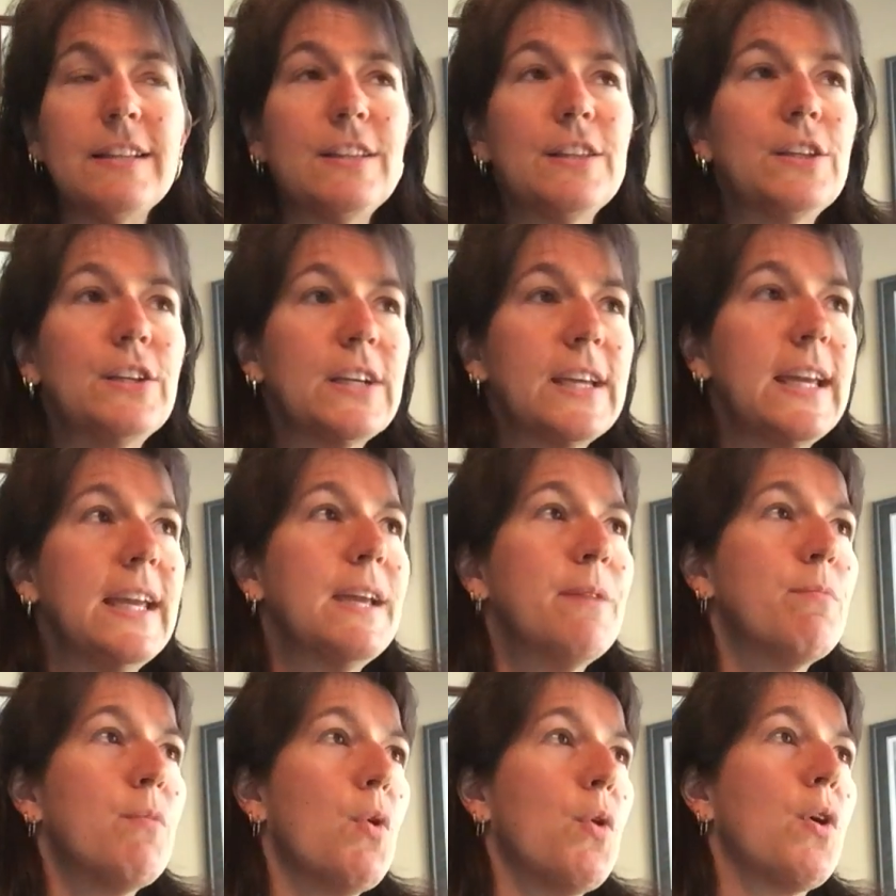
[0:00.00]

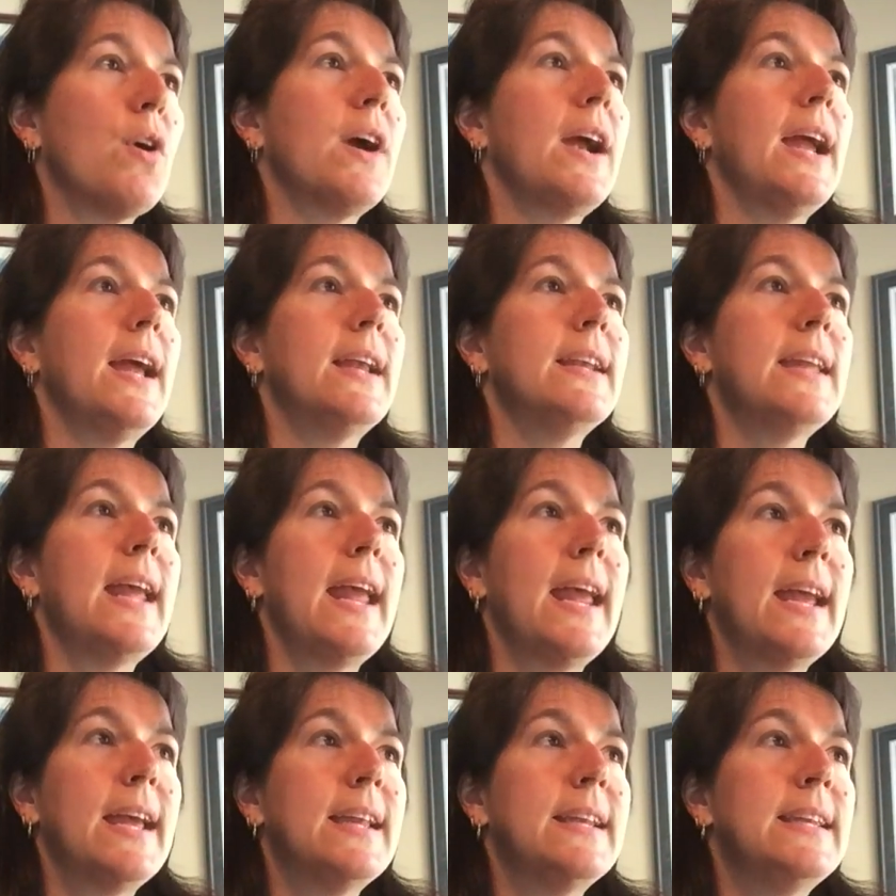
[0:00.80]
looking more at
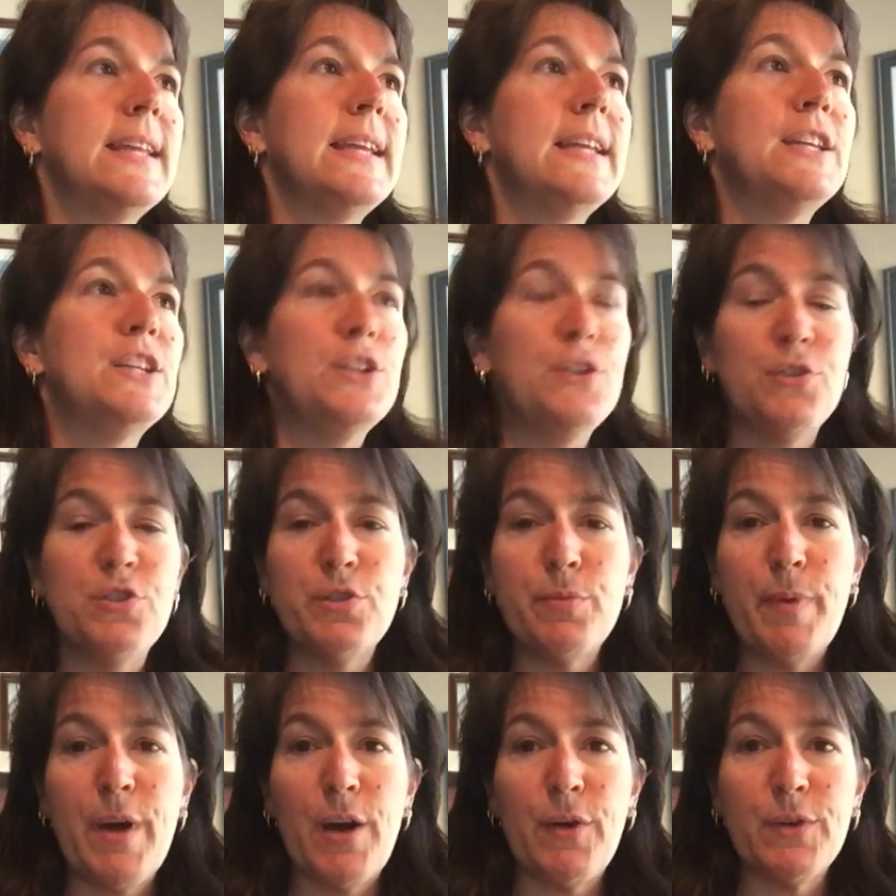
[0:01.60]
Annie
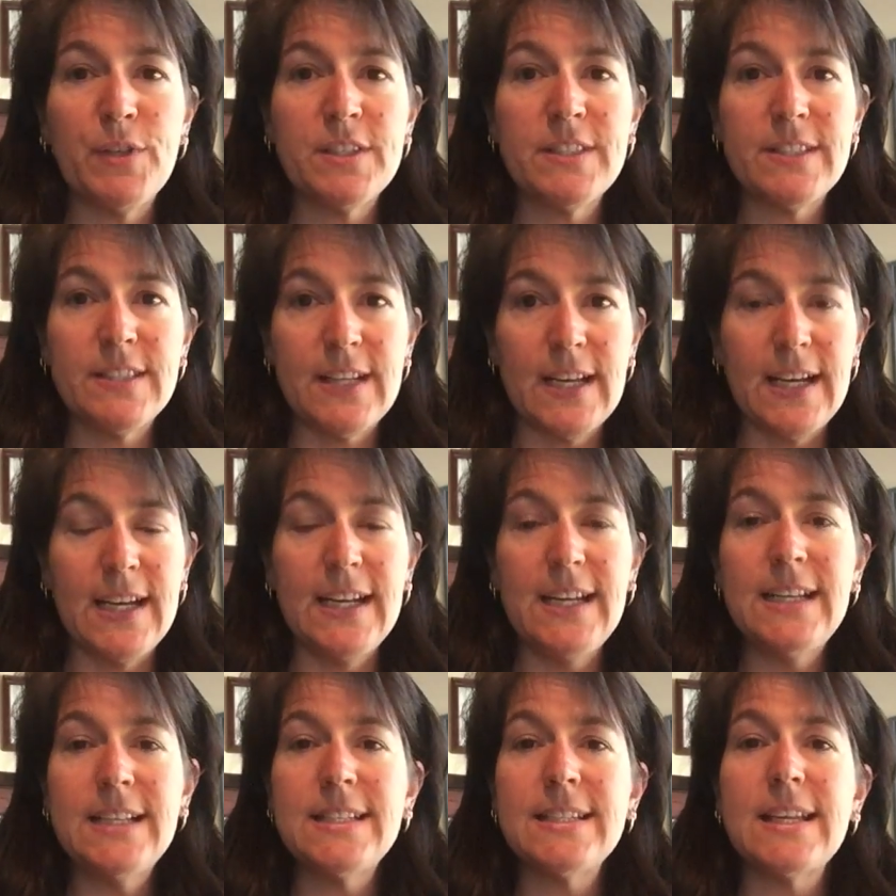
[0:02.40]
Neugebauer's
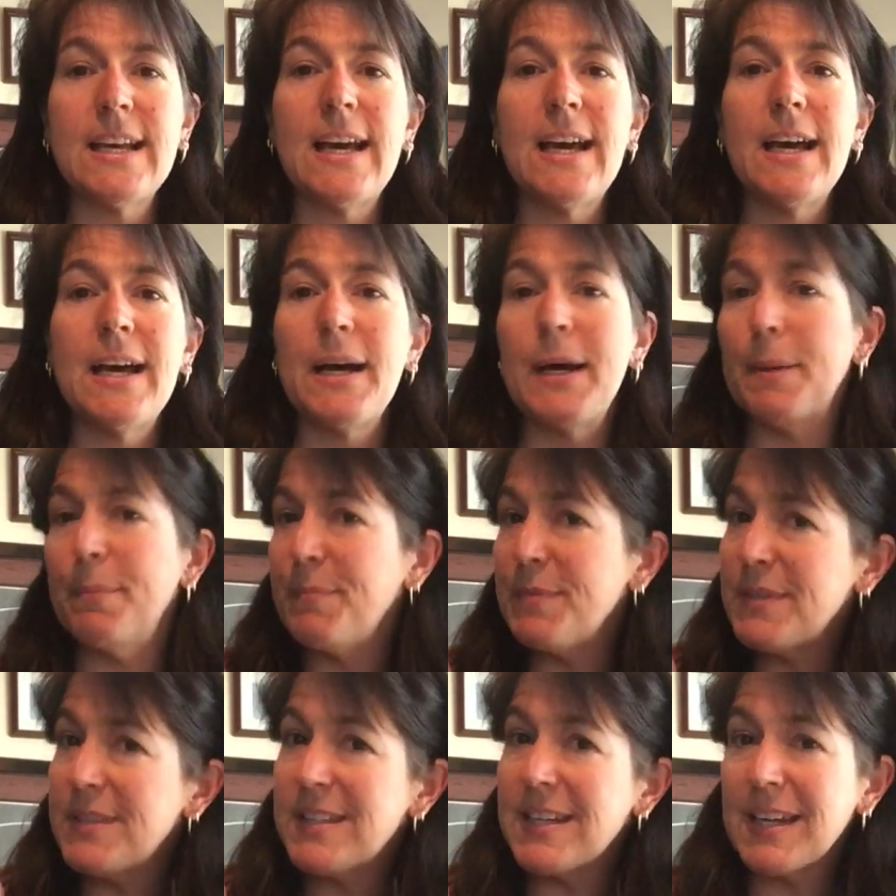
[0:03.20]
site
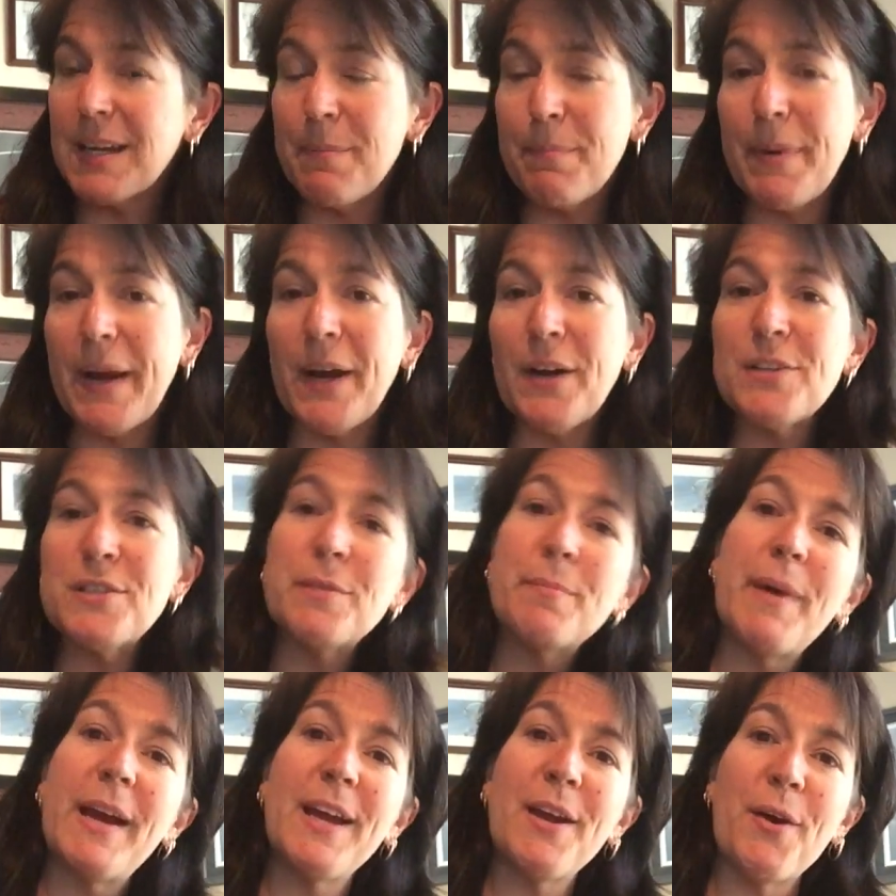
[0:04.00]
to compare
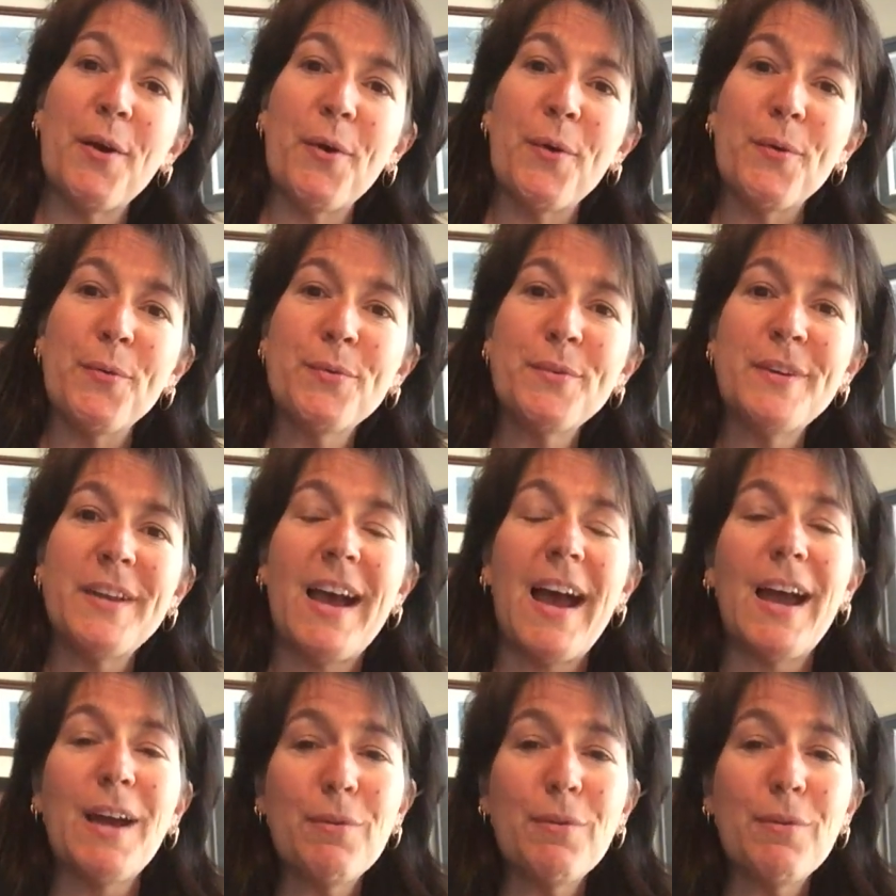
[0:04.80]
to my own,